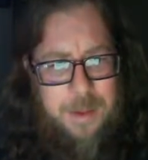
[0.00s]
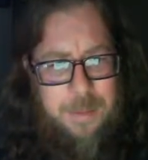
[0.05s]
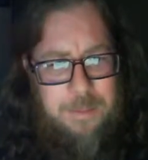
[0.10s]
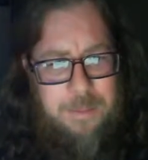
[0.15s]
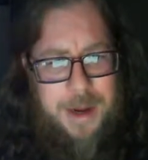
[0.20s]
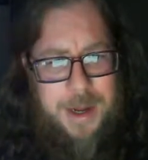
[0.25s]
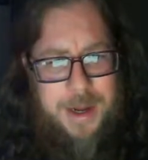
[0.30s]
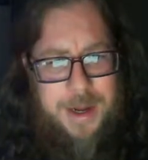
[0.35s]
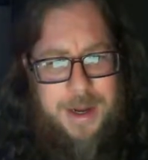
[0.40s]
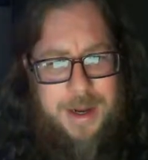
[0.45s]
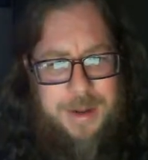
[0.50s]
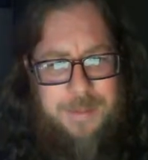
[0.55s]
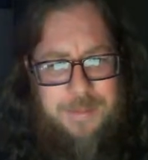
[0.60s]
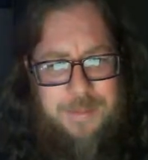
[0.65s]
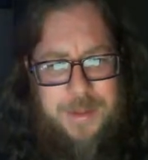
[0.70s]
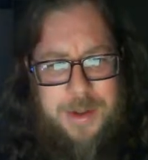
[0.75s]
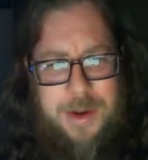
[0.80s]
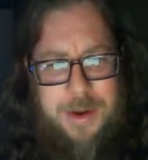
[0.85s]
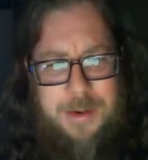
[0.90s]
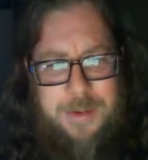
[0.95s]
but uh,
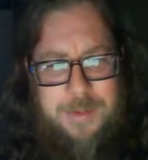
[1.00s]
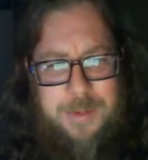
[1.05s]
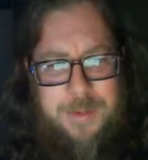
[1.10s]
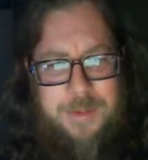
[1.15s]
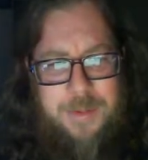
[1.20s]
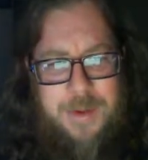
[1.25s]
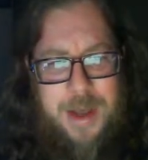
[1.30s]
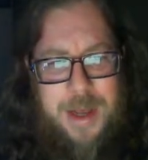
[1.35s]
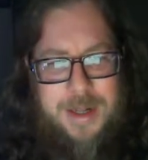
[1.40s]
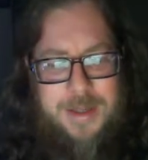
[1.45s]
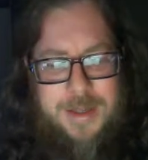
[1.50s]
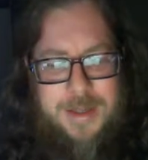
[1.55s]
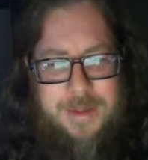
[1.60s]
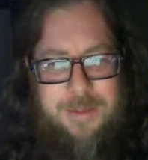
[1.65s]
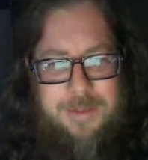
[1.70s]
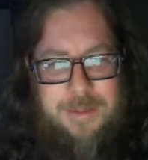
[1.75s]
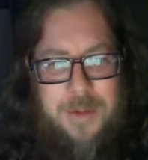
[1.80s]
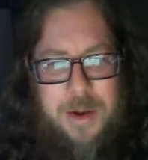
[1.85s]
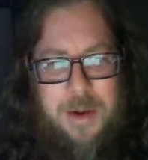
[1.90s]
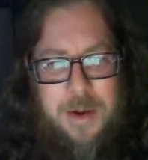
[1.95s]
you know we've got
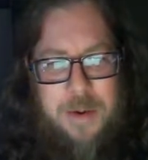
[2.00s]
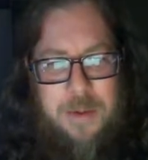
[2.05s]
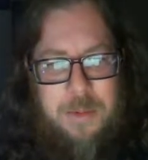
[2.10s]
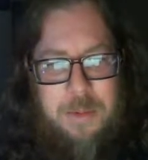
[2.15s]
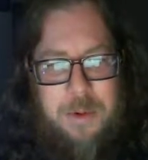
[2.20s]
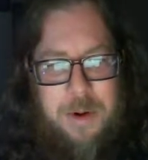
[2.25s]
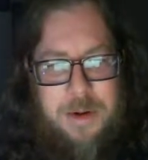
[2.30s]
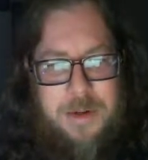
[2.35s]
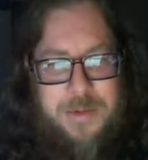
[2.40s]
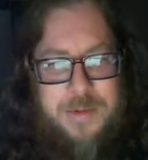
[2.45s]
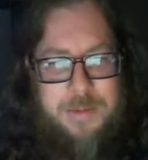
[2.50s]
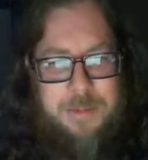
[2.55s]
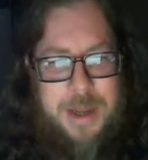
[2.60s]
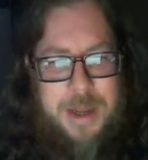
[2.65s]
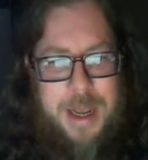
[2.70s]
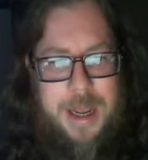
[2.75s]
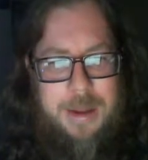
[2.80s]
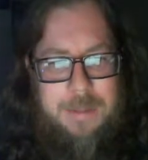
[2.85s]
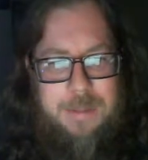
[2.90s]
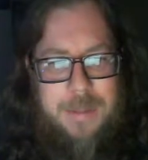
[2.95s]
some words from
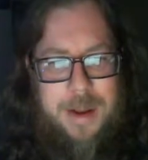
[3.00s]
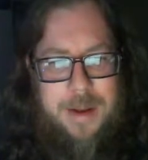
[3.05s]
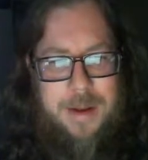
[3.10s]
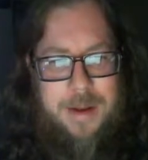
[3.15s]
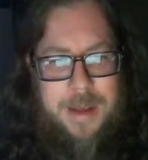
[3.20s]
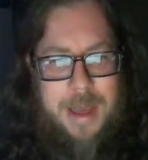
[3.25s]
Kate Ma